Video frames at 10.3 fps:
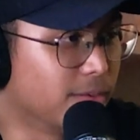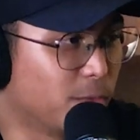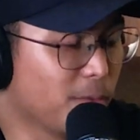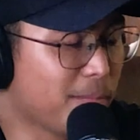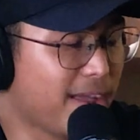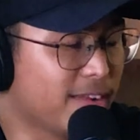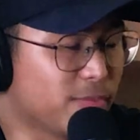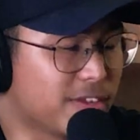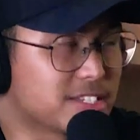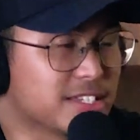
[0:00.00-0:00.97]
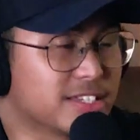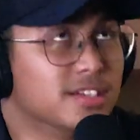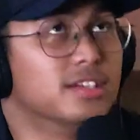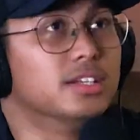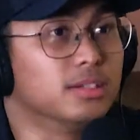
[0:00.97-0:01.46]
We're manifesting
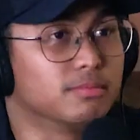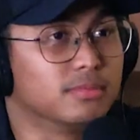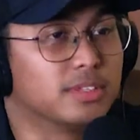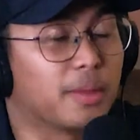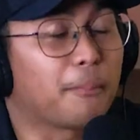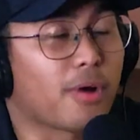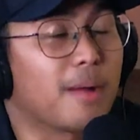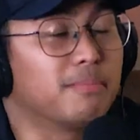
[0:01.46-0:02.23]
the prop.